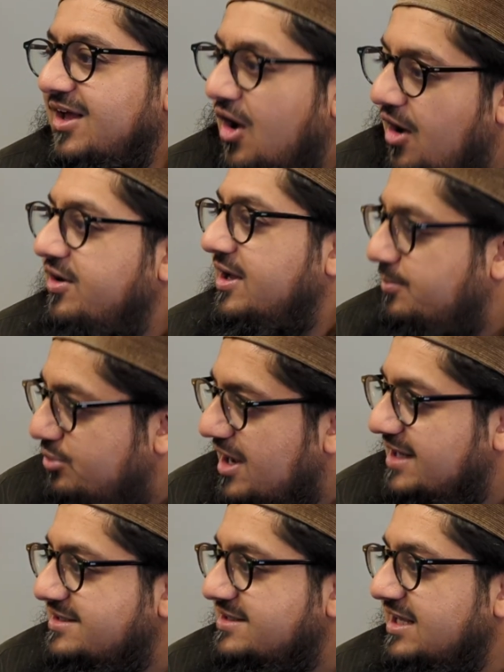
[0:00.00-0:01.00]
Honor
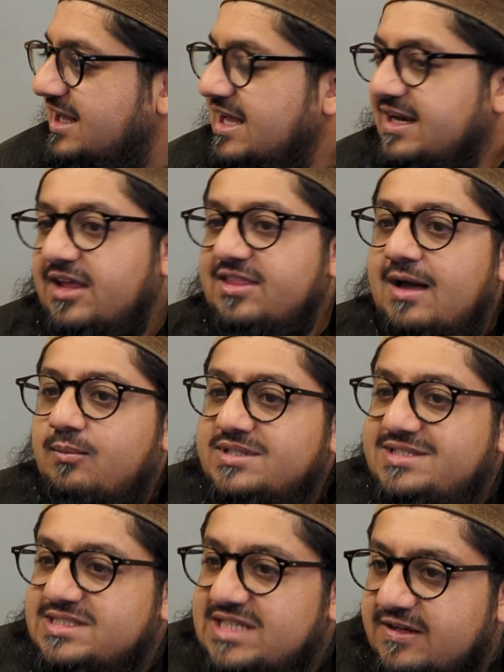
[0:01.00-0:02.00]
bread. Now that was
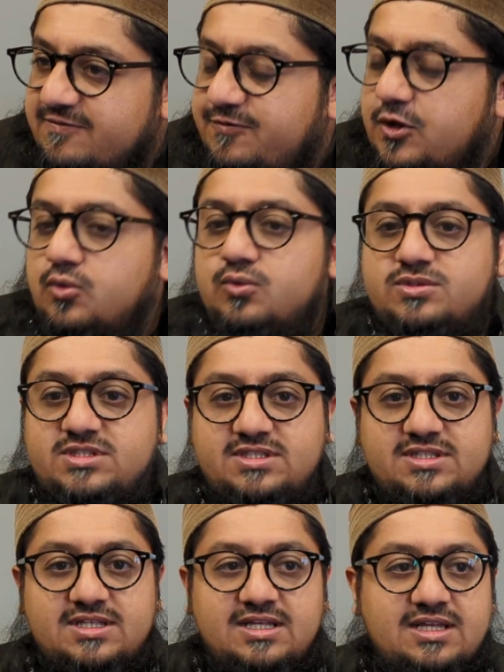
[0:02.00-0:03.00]
just infused.
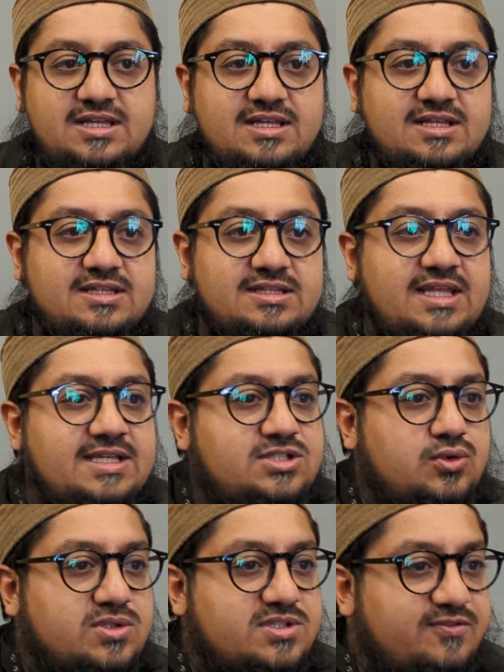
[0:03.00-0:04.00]
These
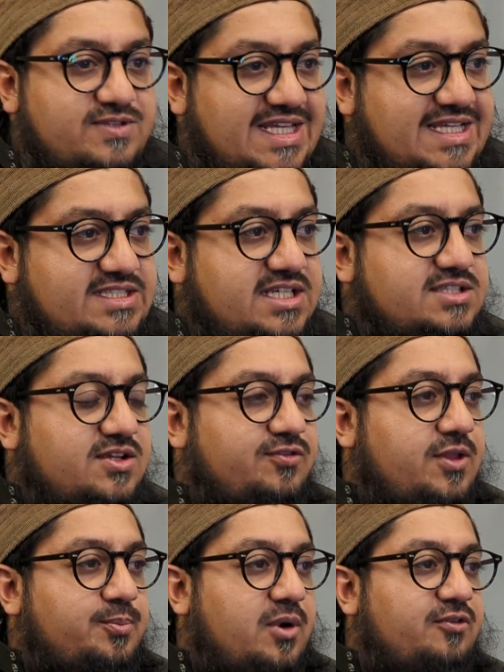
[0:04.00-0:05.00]
sorts of teachings of
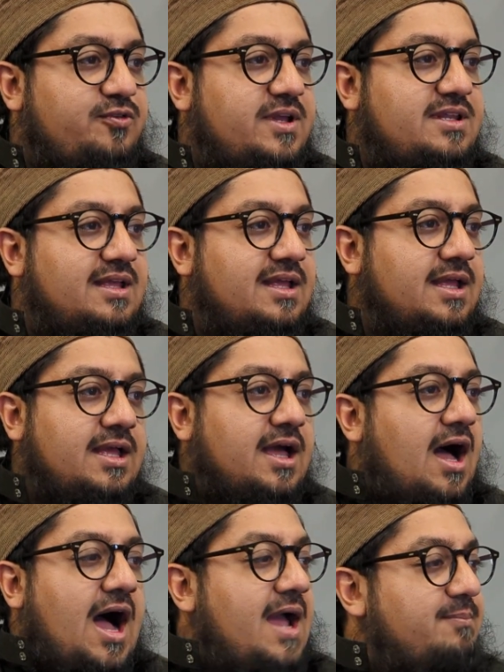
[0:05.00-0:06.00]
the Prophet,
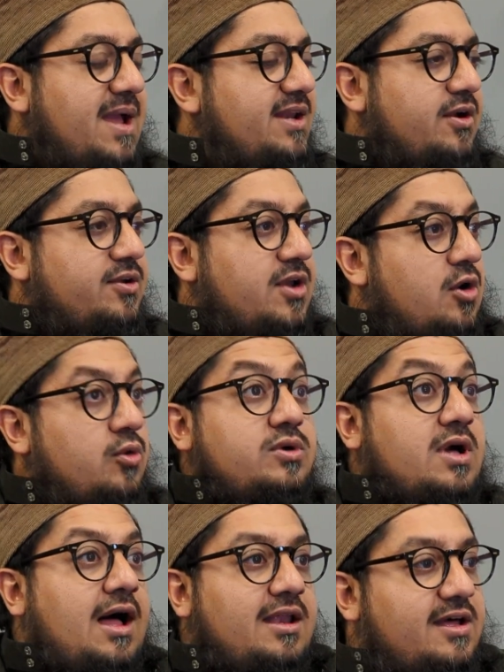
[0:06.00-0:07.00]
I may not know
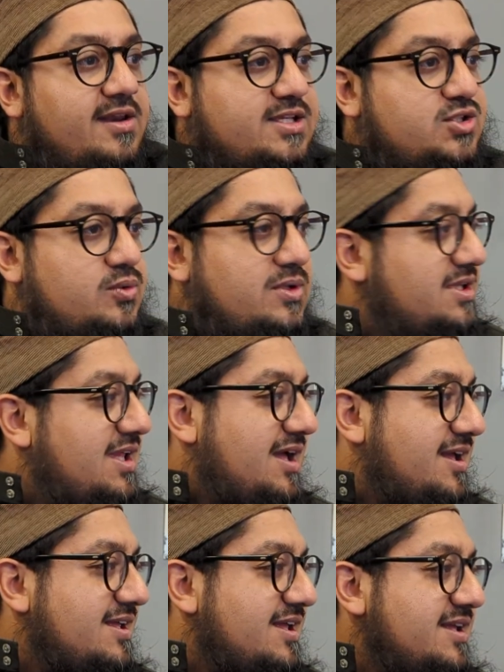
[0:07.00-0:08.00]
Qala
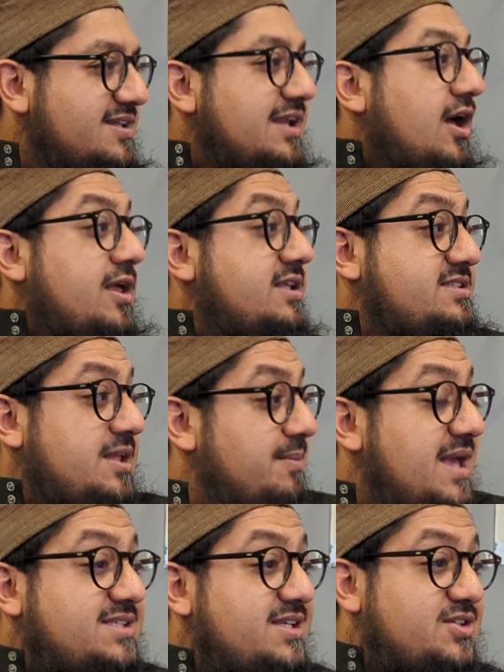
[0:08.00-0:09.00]
Rasulullah, that it's the
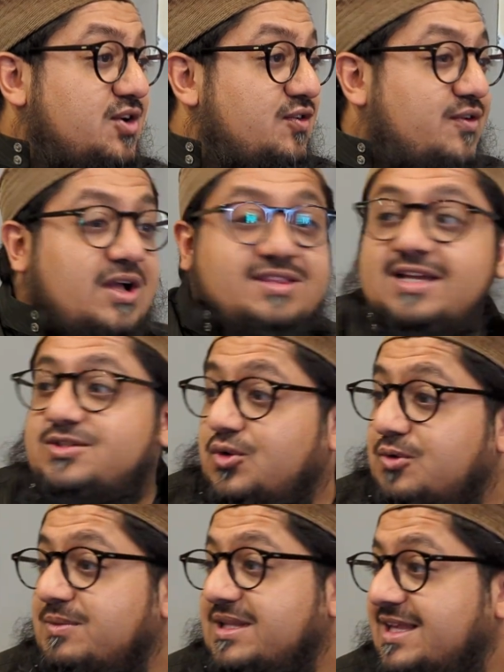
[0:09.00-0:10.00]
Messenger of God that
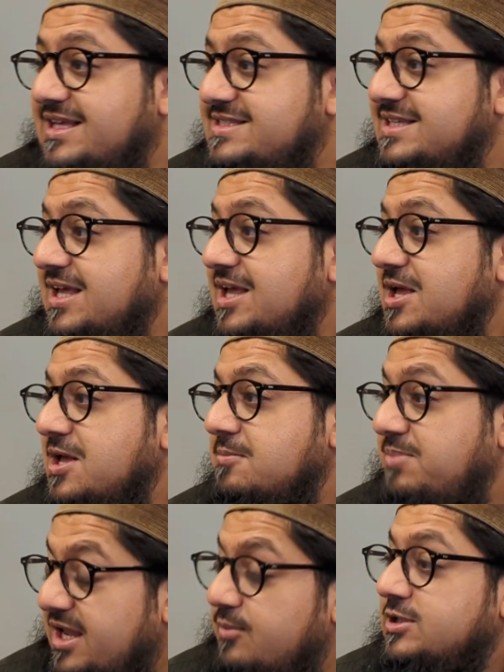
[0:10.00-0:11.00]
taught me this,
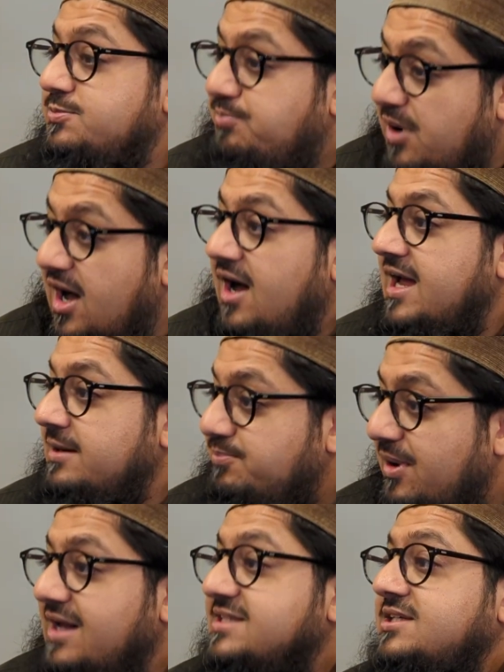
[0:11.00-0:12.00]
but it was part and
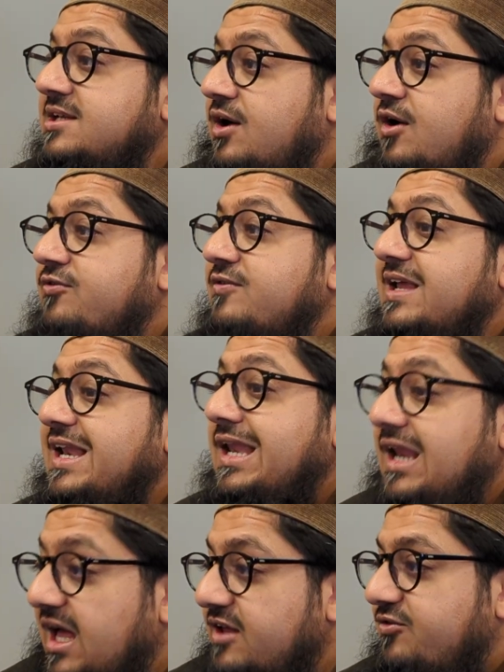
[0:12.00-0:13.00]
parcel of
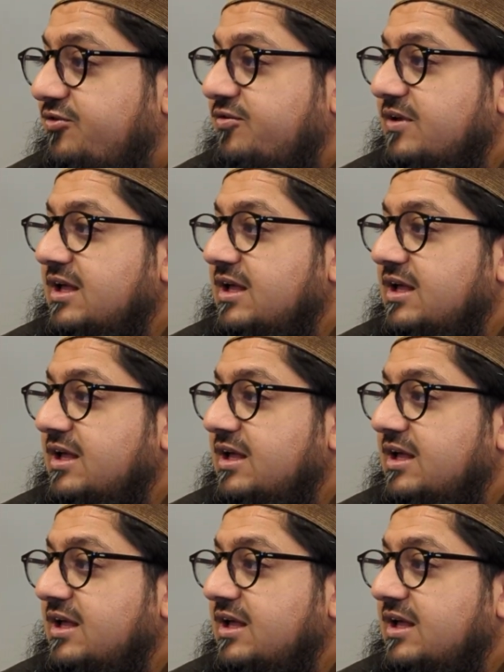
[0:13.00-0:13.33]
life.